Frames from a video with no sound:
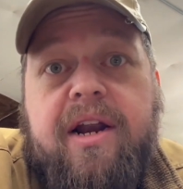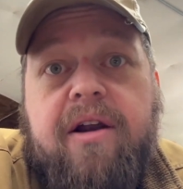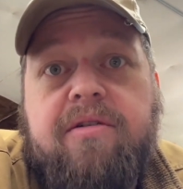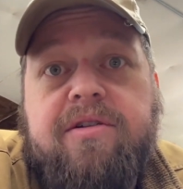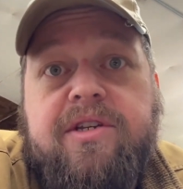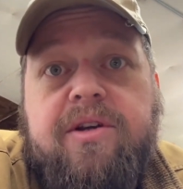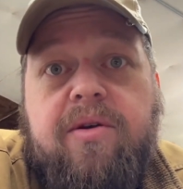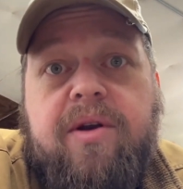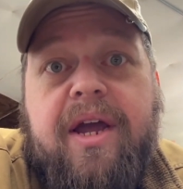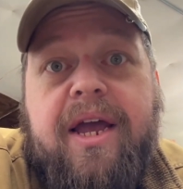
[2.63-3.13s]

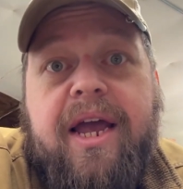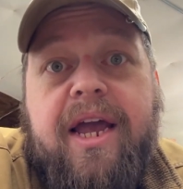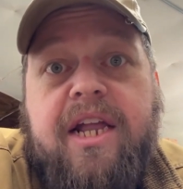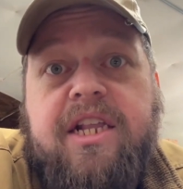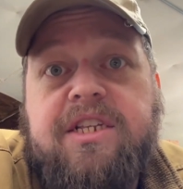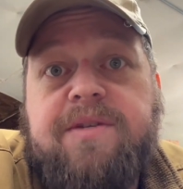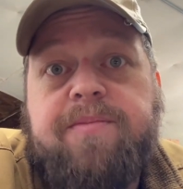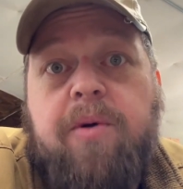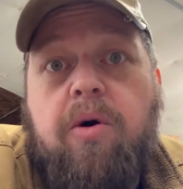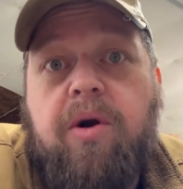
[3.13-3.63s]
Arizona and
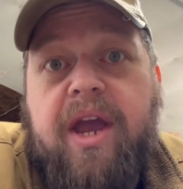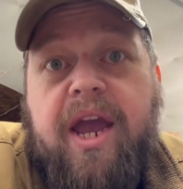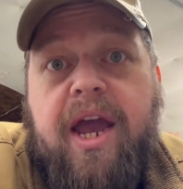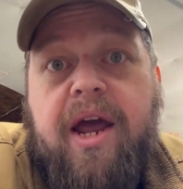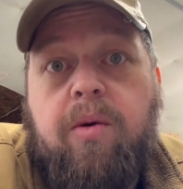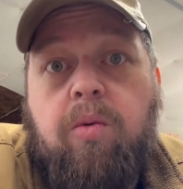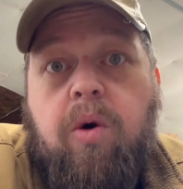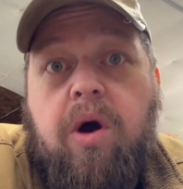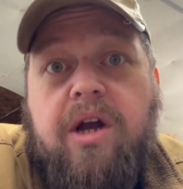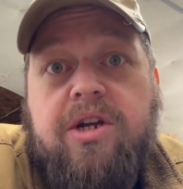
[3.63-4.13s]

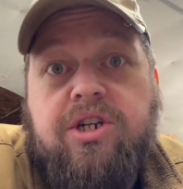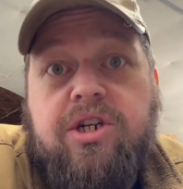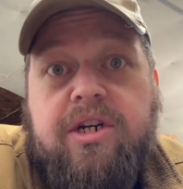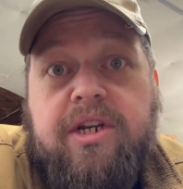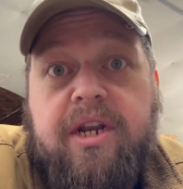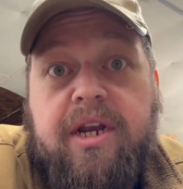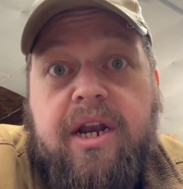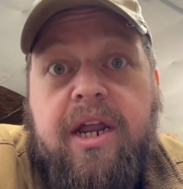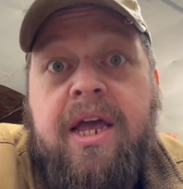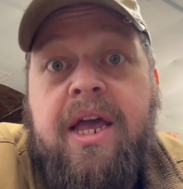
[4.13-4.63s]
Spokane,
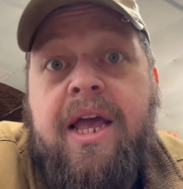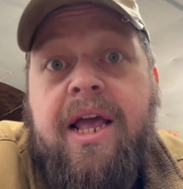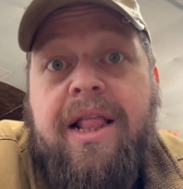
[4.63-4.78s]
Washington.